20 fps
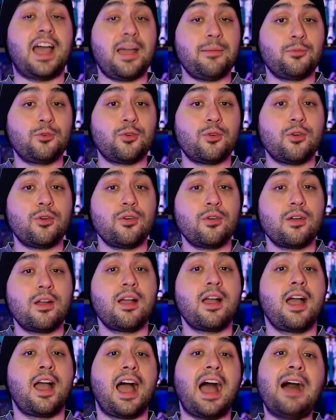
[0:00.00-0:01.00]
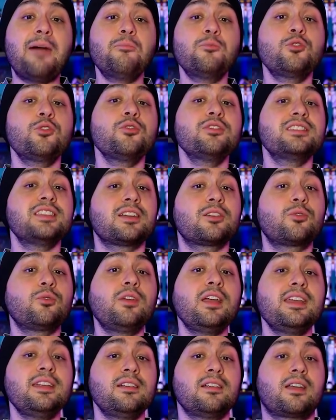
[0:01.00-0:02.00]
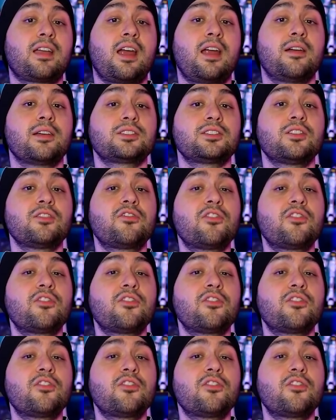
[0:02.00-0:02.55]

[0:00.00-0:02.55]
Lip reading: Amuro is a greater character